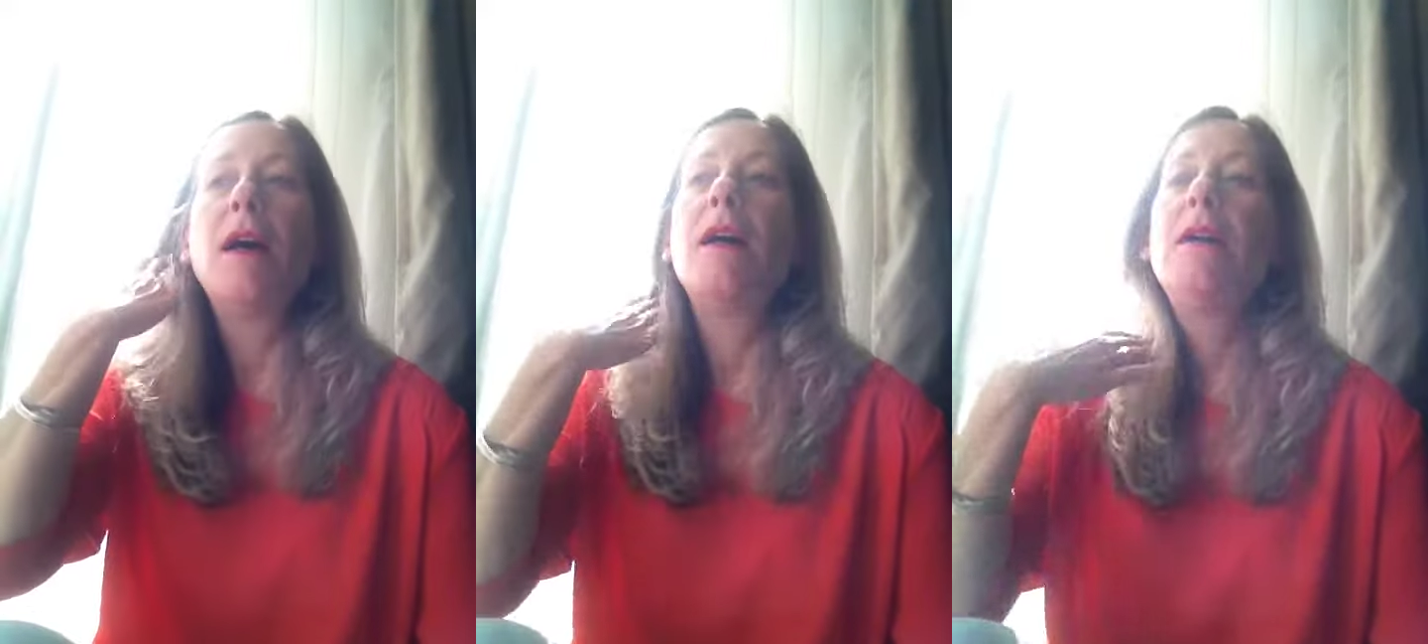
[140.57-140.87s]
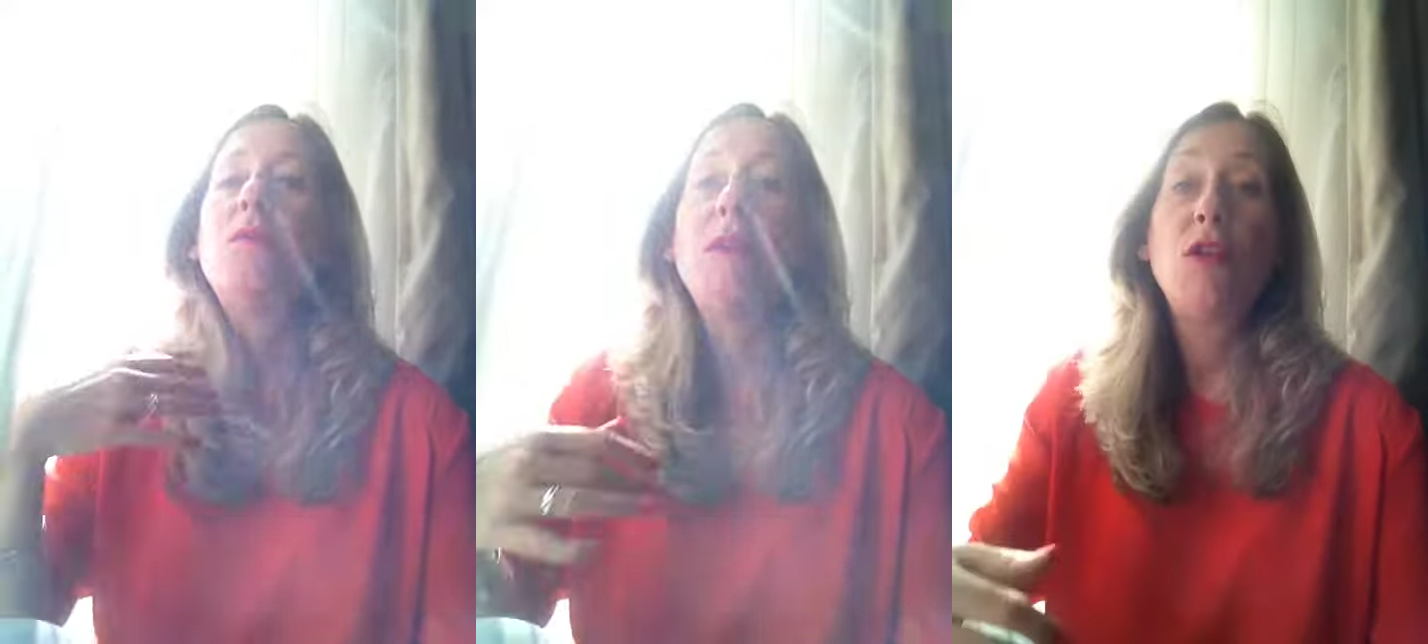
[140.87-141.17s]
uh,
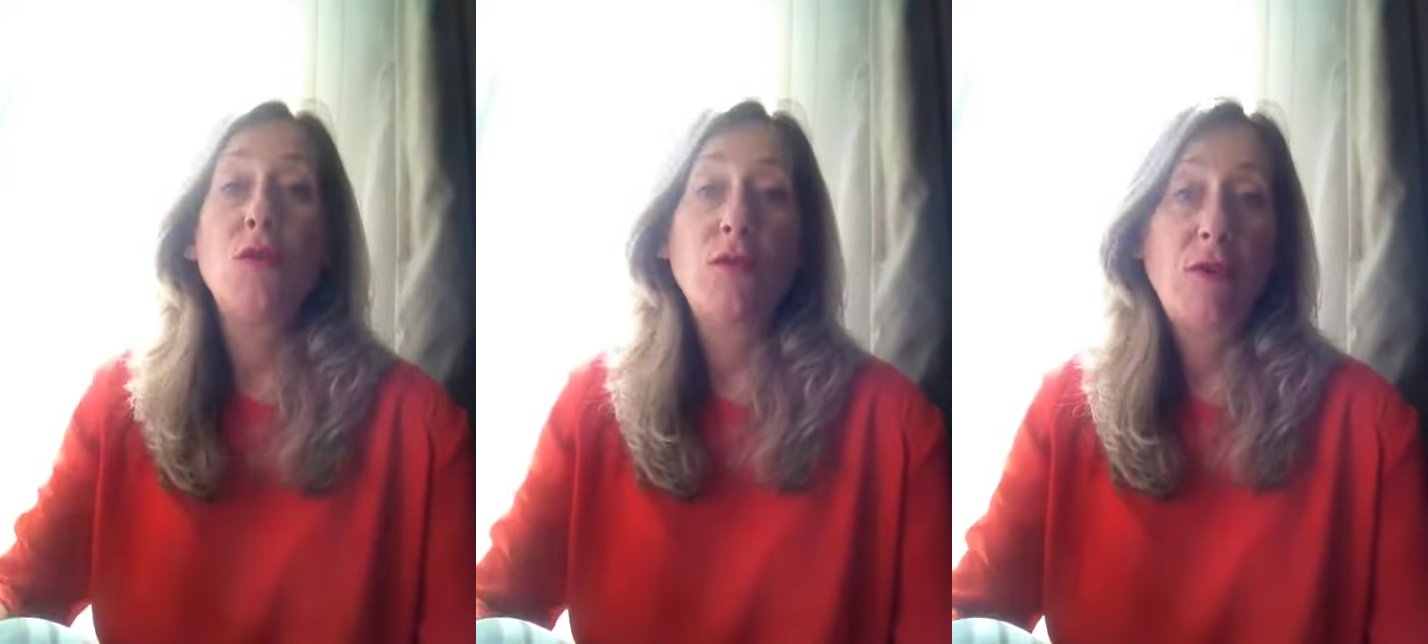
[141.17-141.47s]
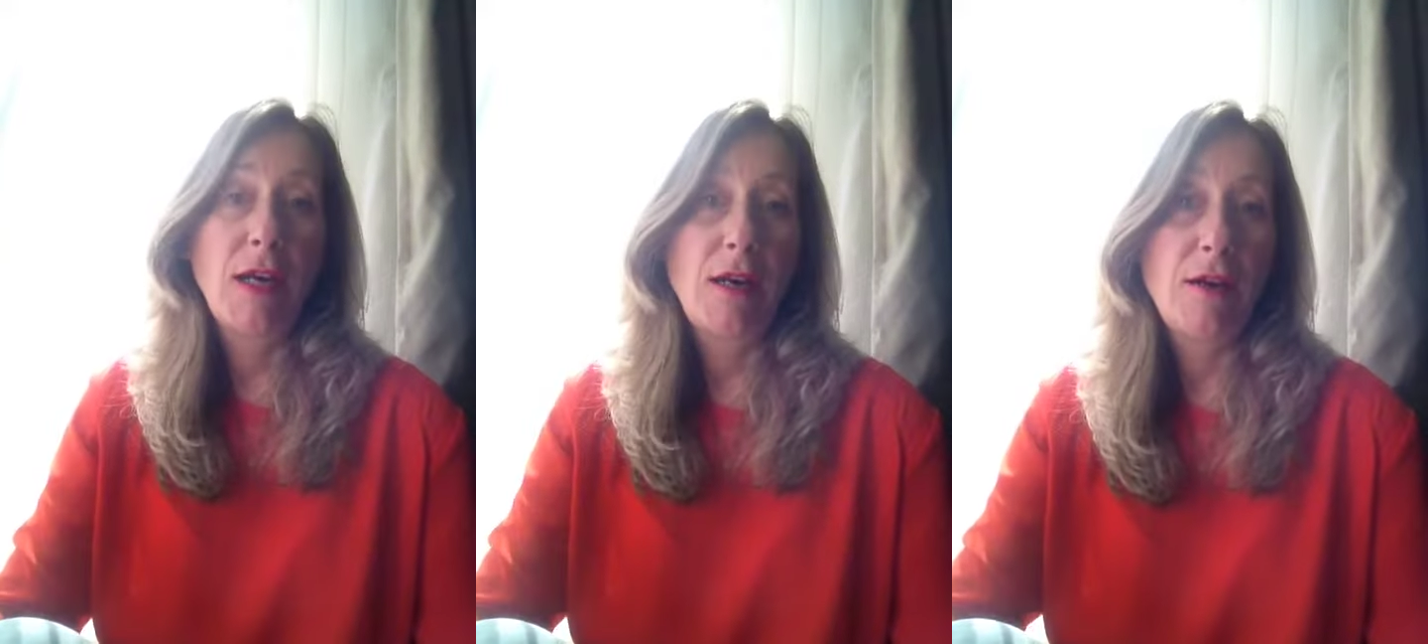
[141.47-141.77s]
whether you're the
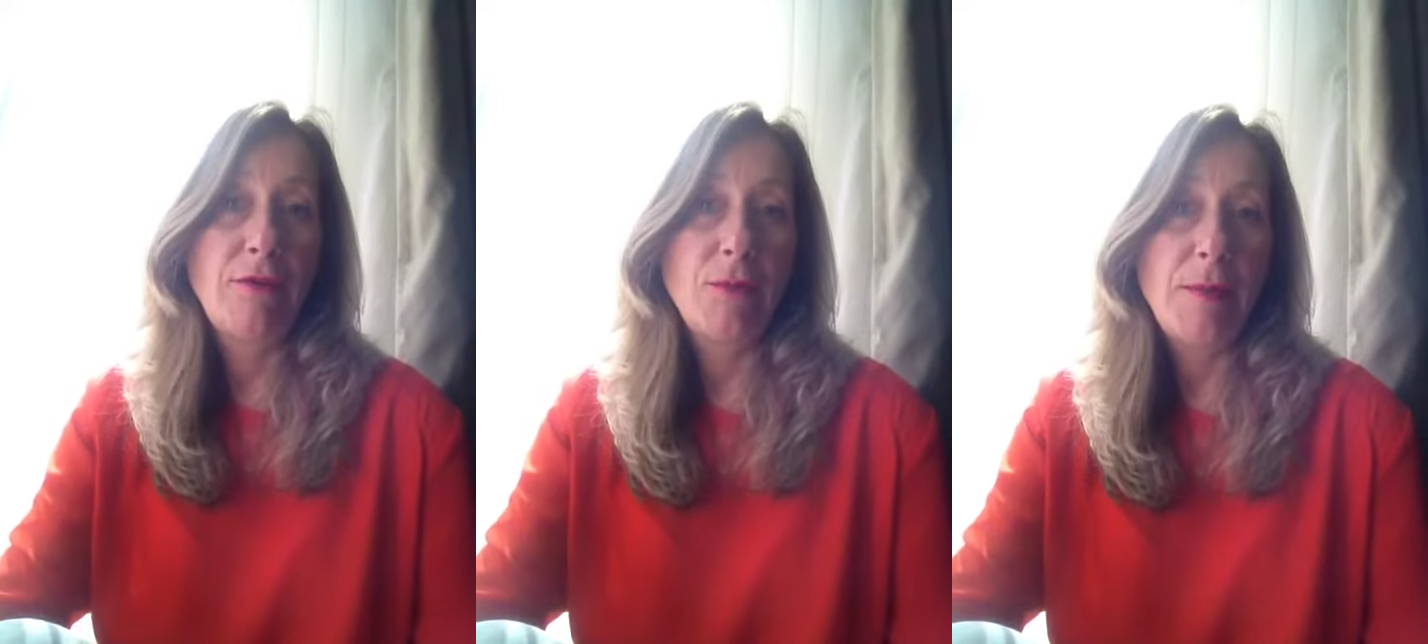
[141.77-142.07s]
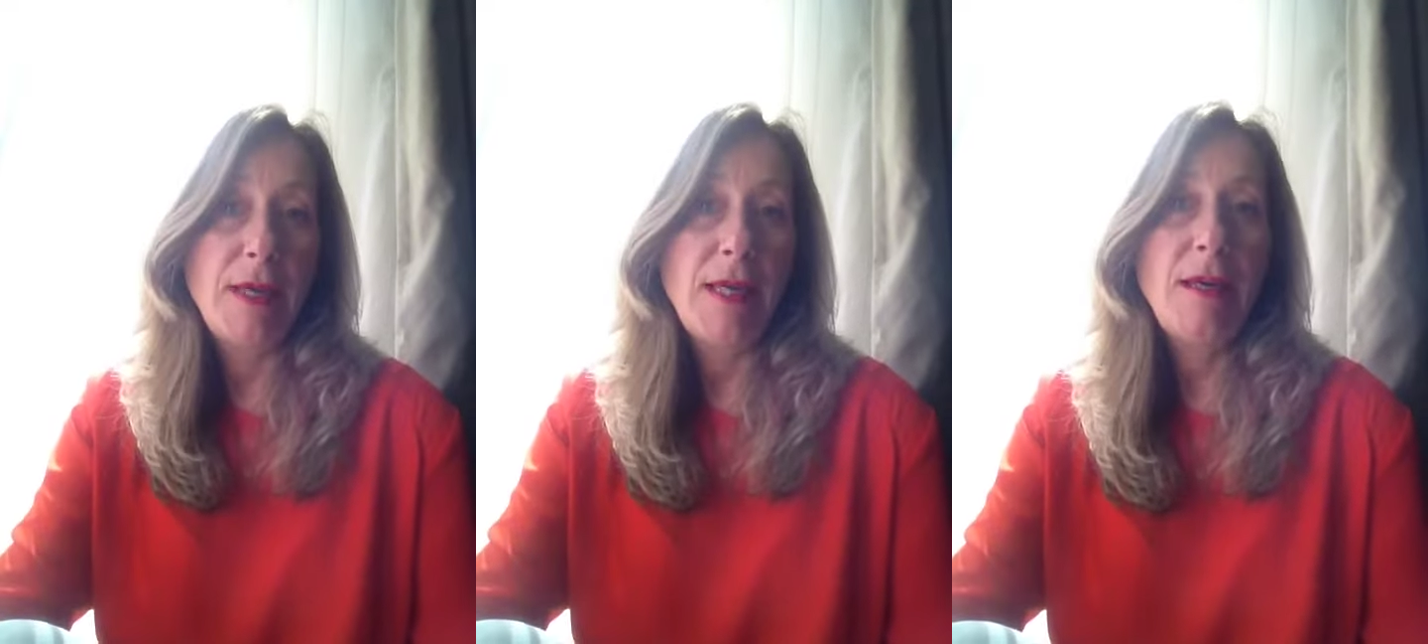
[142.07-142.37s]
right client for
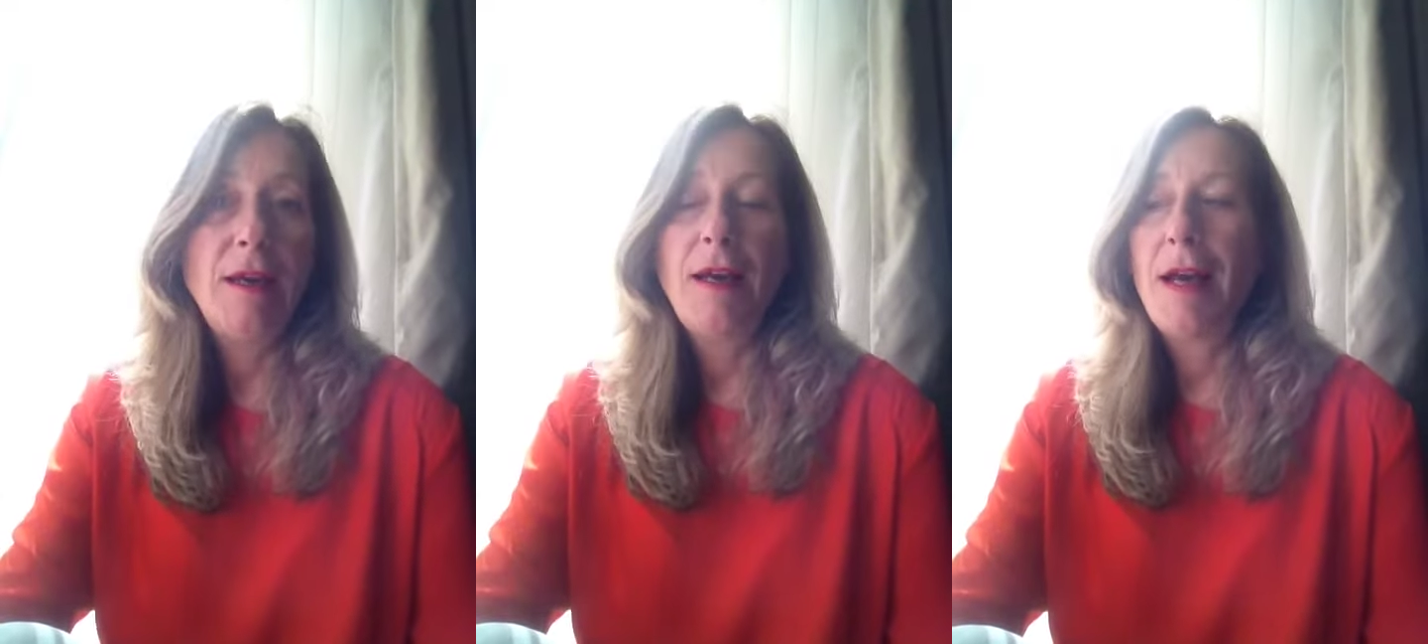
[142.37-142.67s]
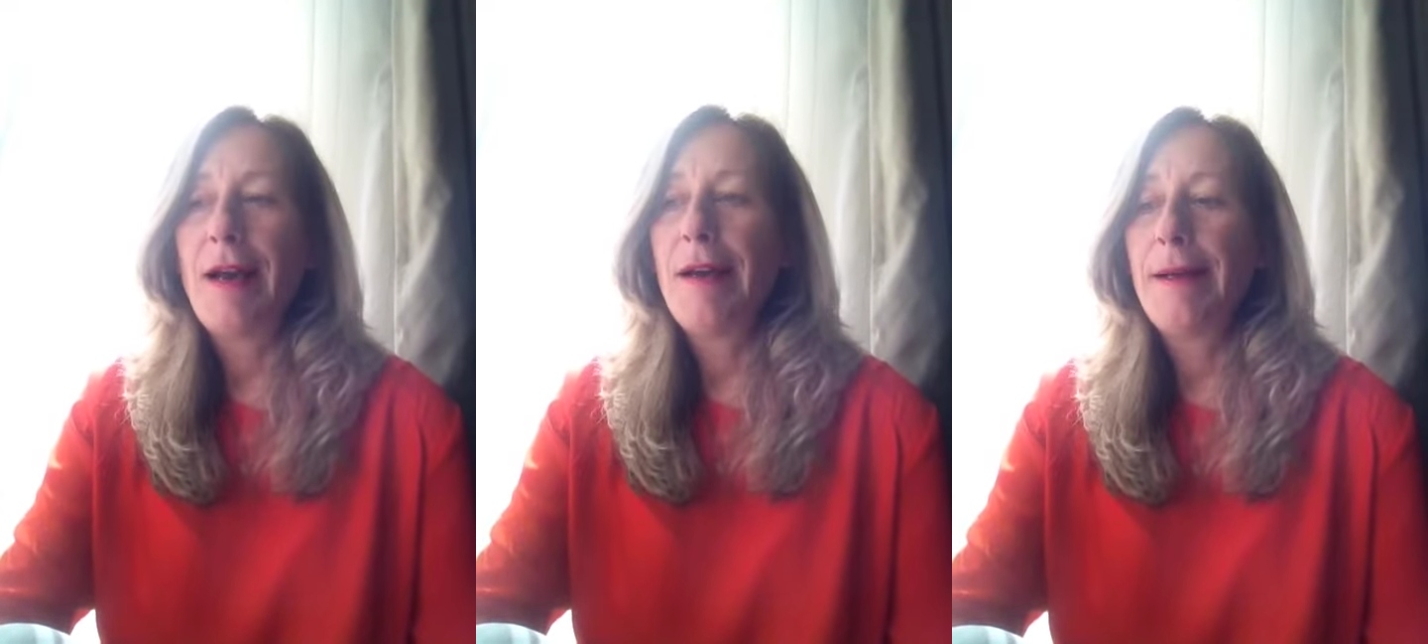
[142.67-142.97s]
me,
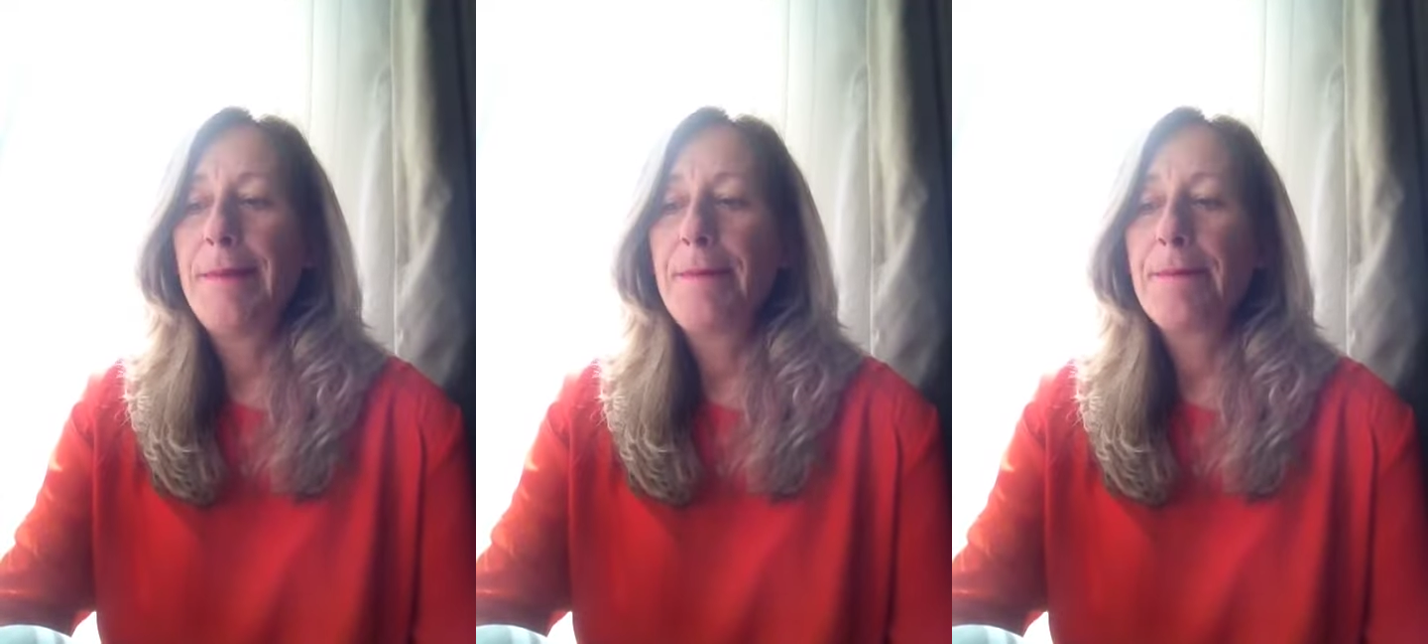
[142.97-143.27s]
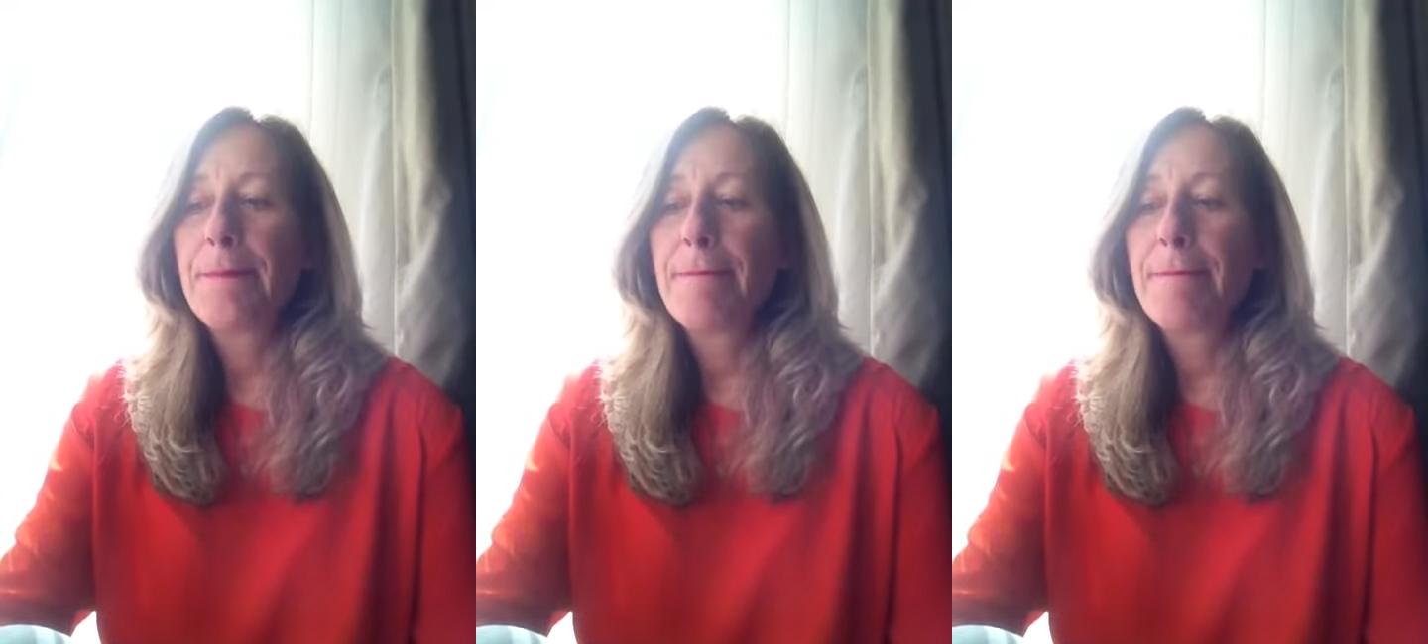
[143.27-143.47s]
um,